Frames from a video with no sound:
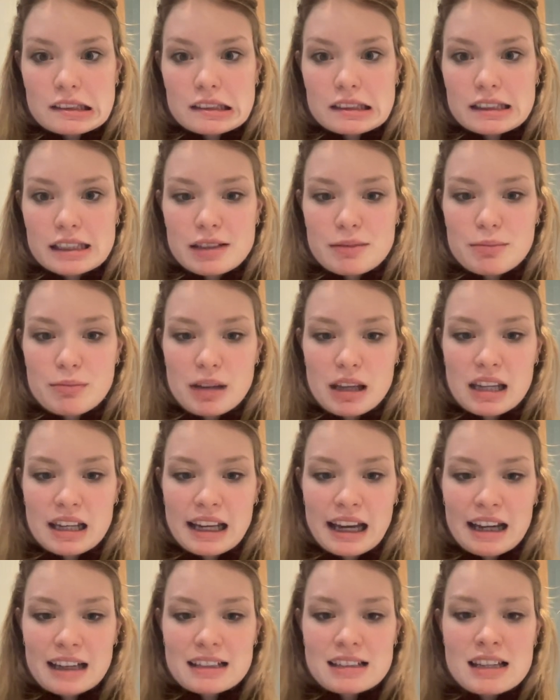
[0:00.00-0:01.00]
get mean
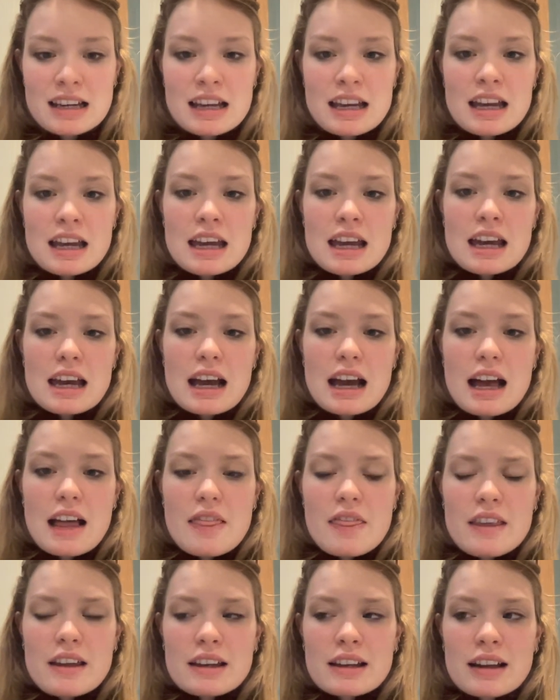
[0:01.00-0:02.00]
at. And
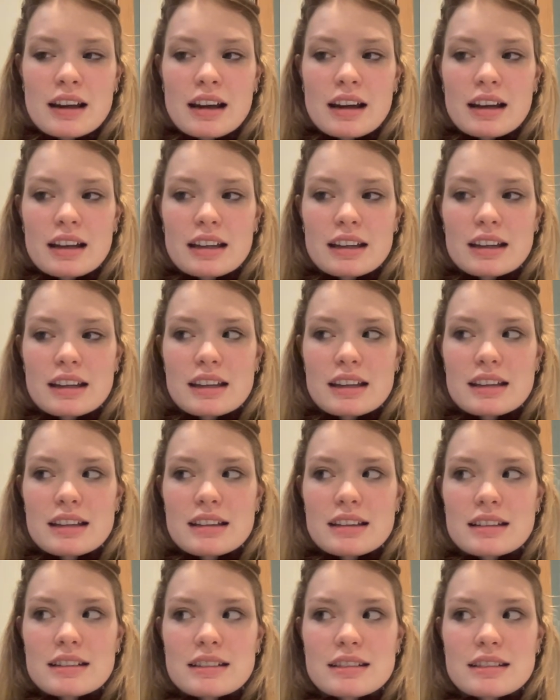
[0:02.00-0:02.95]
then I